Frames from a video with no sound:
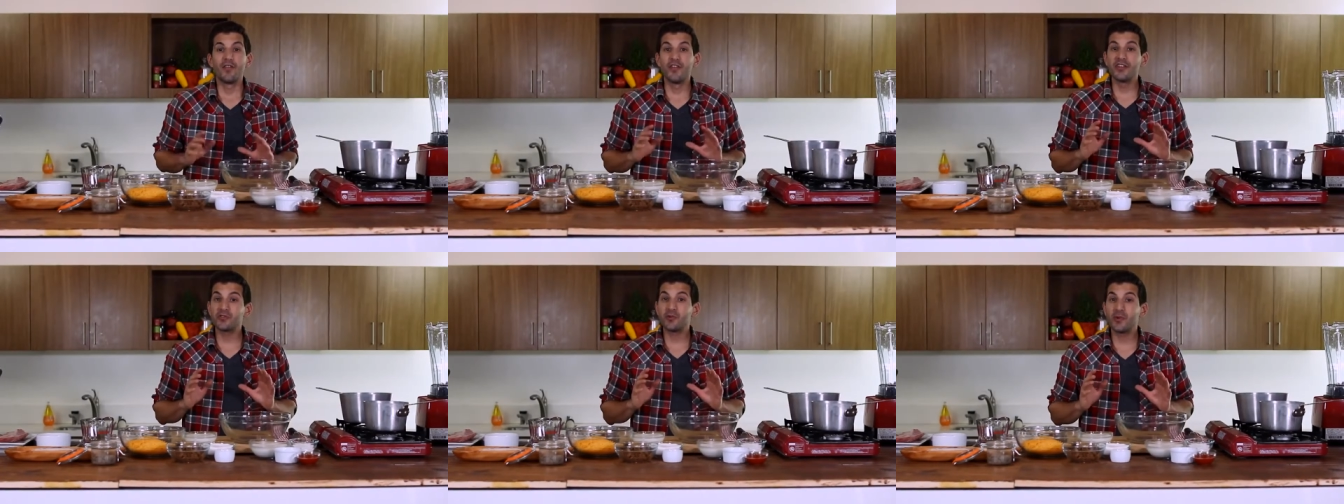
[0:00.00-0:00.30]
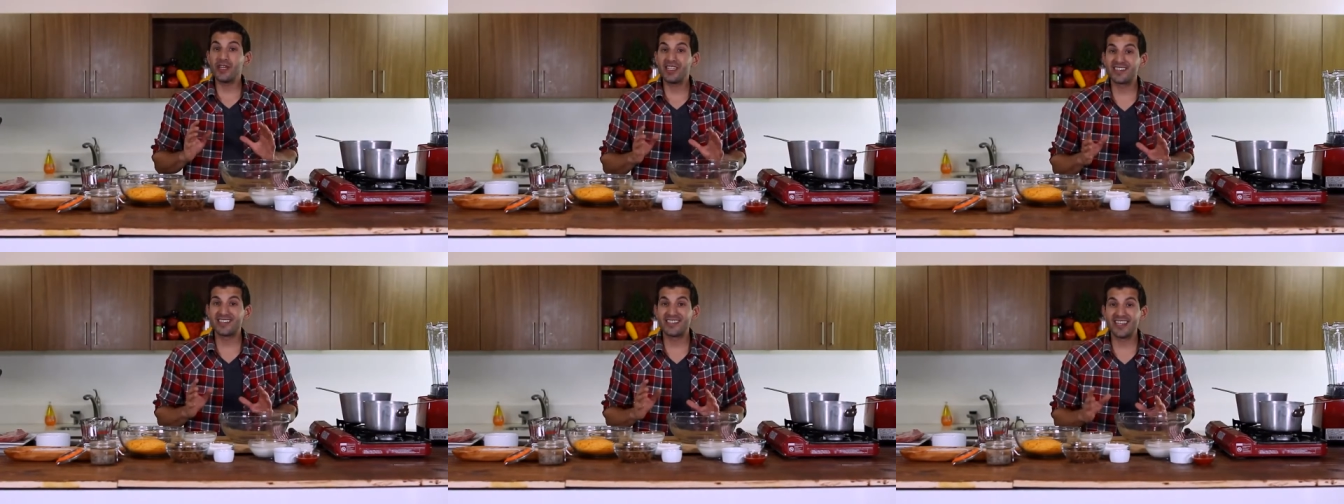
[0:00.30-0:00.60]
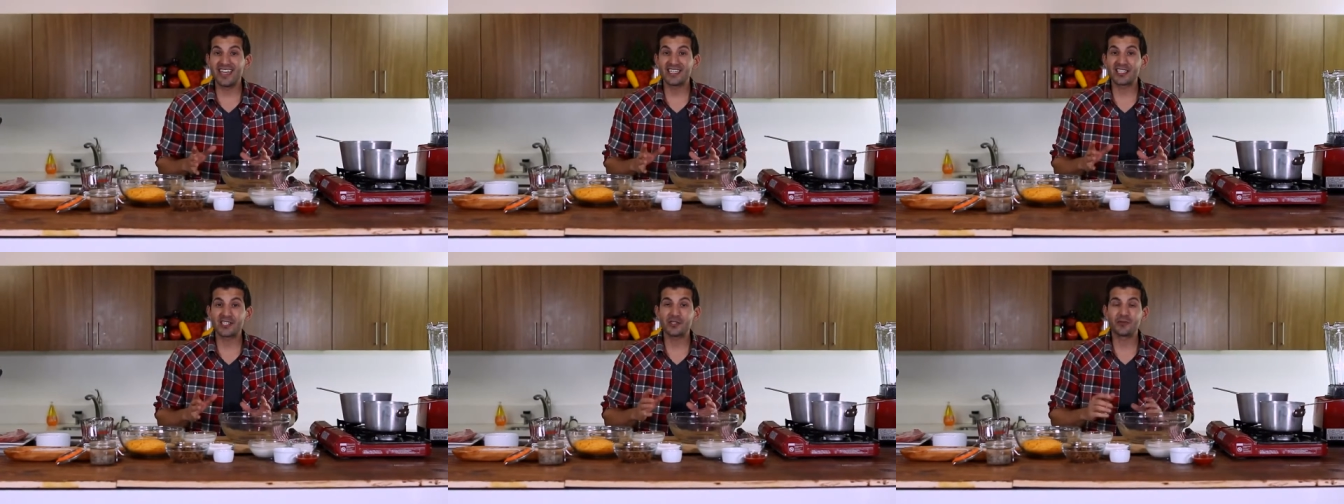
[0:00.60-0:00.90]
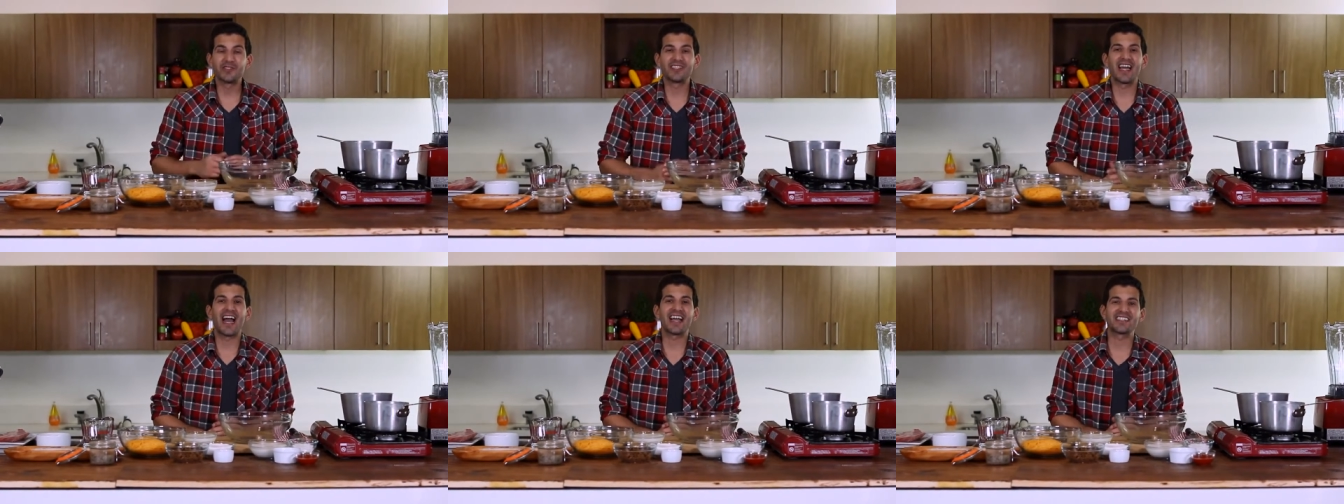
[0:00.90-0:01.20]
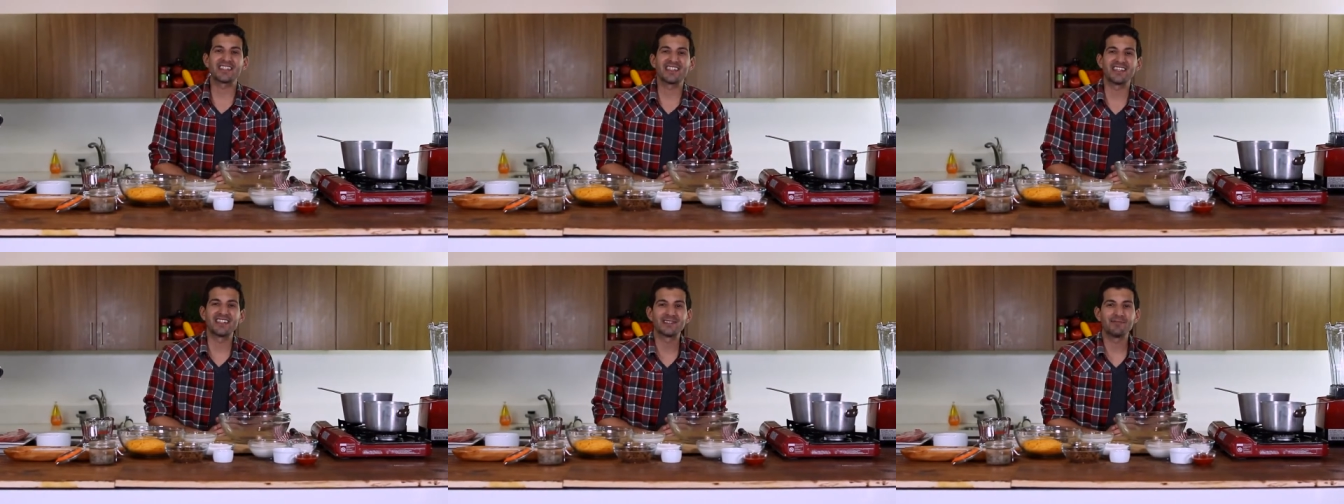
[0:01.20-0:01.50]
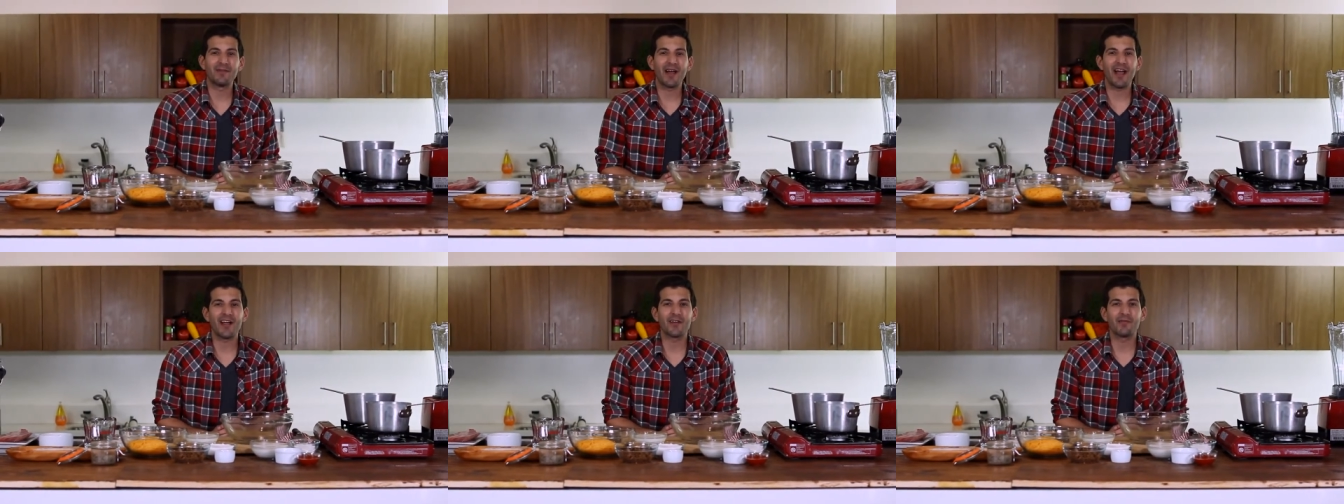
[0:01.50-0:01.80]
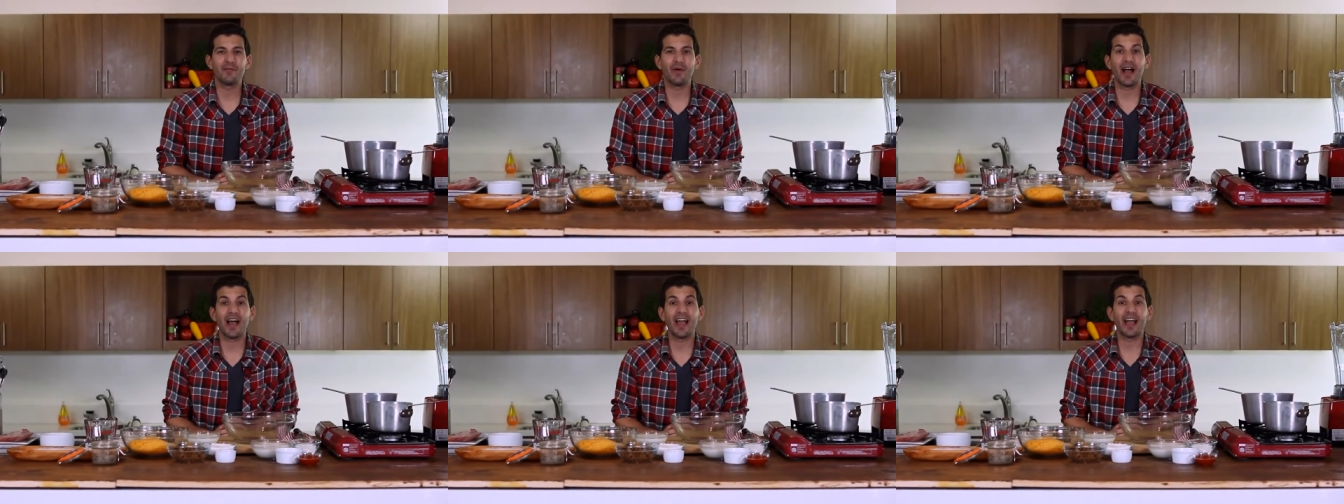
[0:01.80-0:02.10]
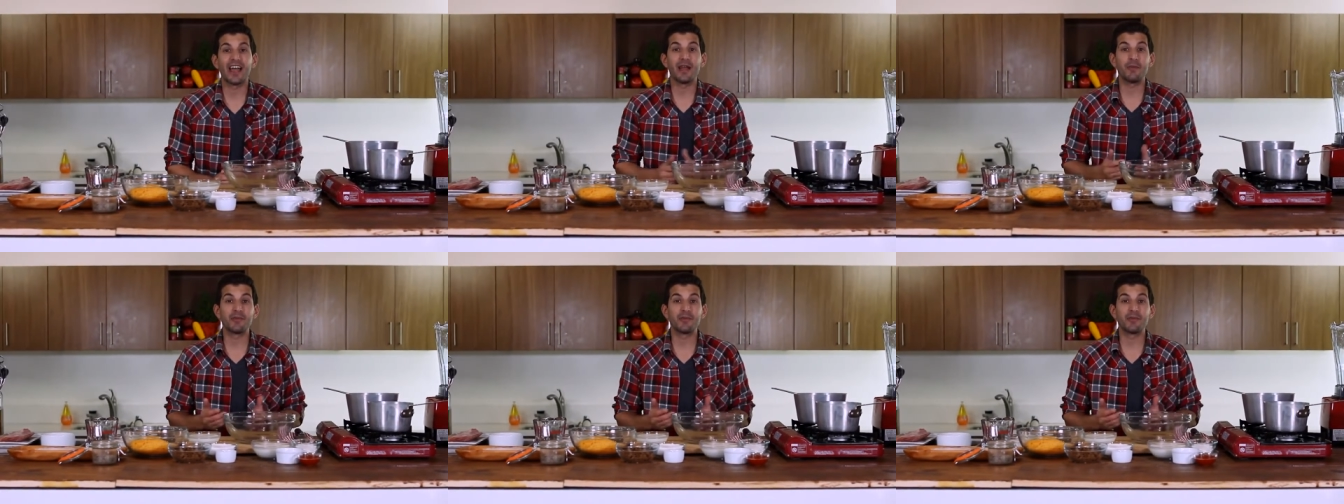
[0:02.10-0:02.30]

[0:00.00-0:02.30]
This week's dish was actually inspired by